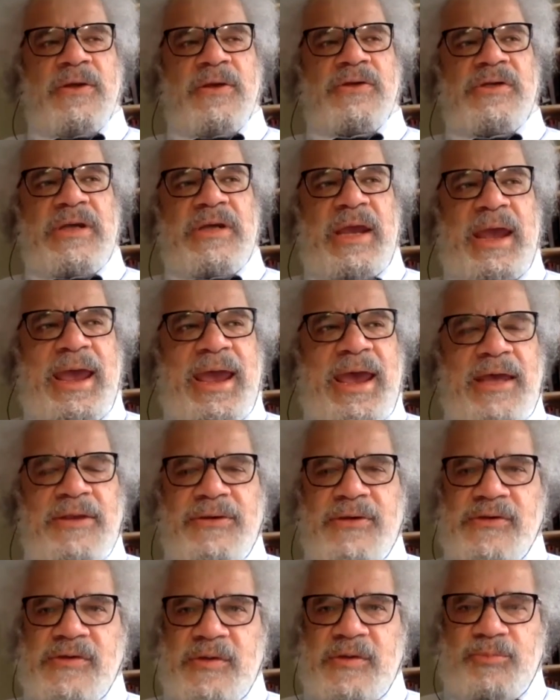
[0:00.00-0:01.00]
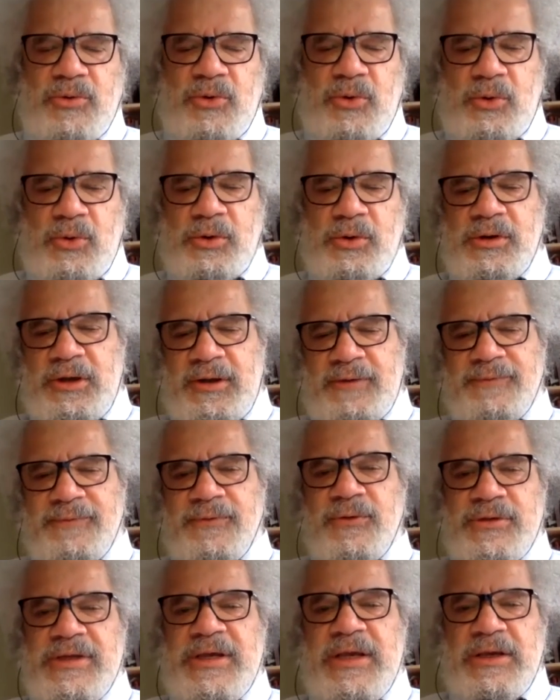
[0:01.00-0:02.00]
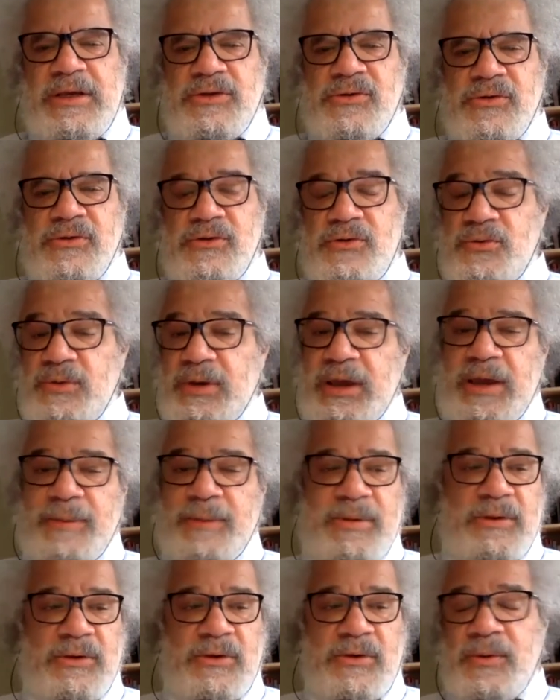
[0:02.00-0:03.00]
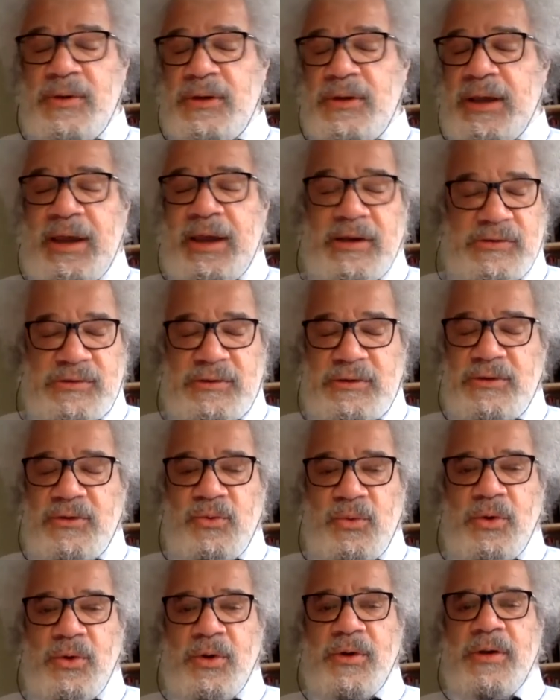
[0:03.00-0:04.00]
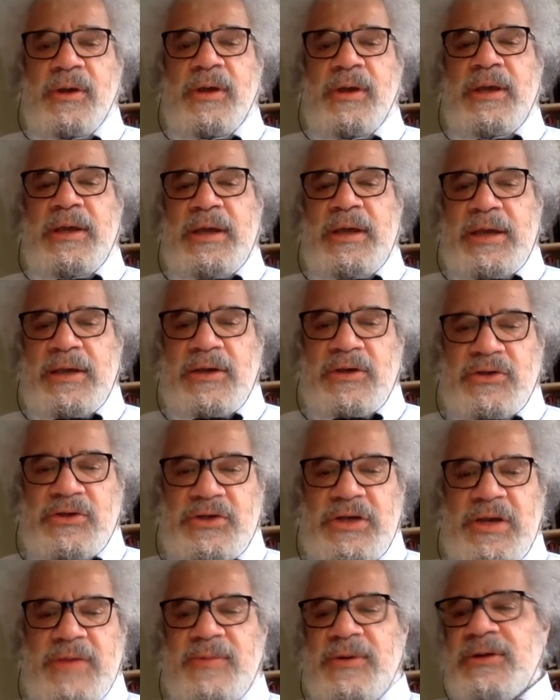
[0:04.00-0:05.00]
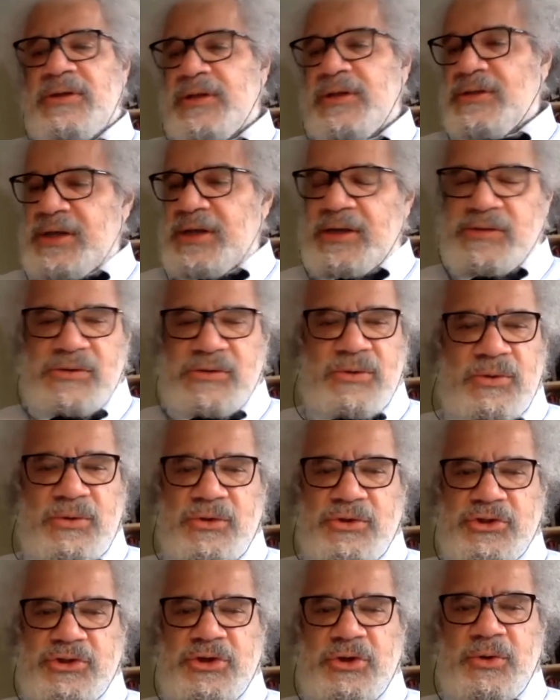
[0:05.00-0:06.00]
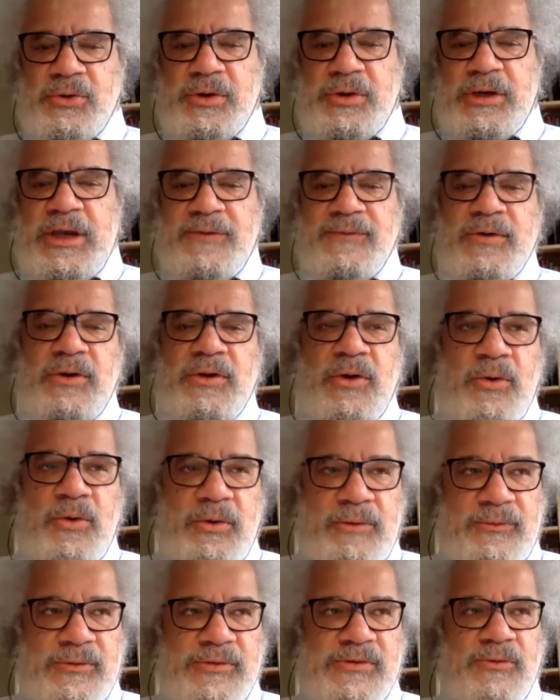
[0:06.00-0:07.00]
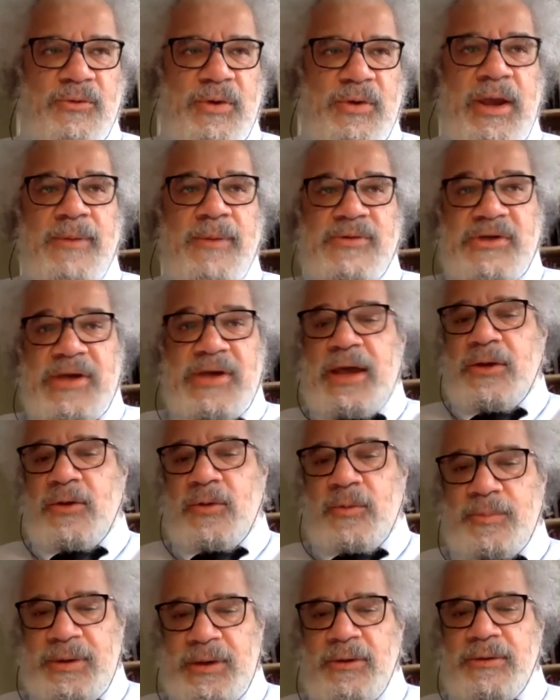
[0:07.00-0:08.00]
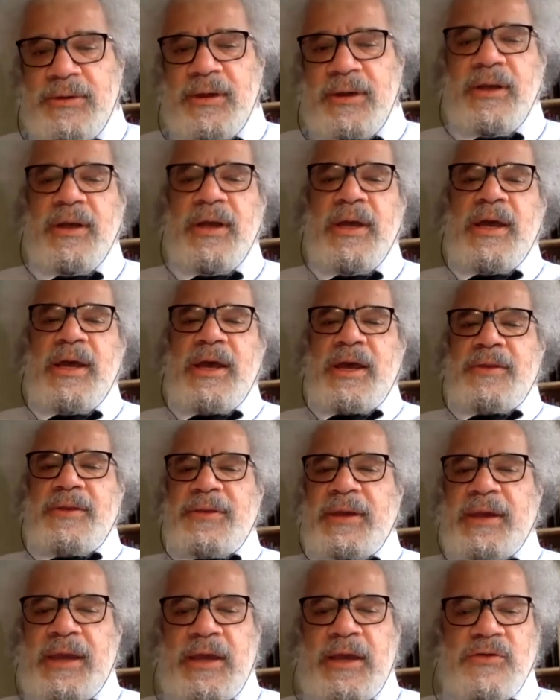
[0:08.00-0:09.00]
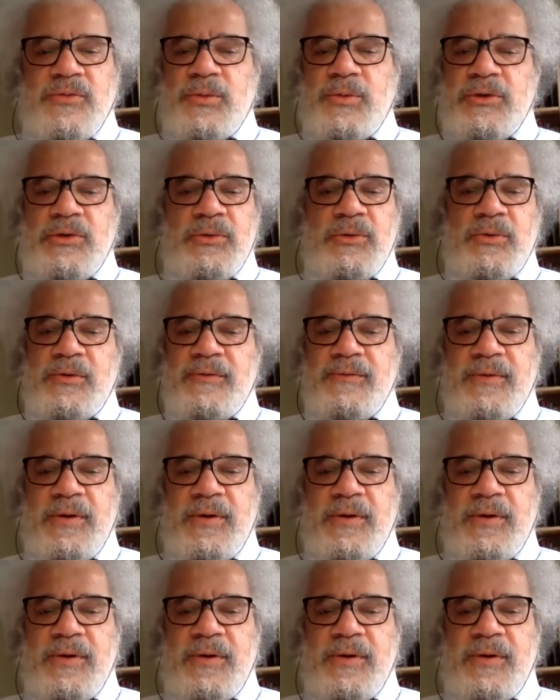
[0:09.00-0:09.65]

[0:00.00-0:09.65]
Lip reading: She had the support of her teachers who had been doing excellent work in achievement. The test scores showed it, even though it was a ramshackle building, the kids were doing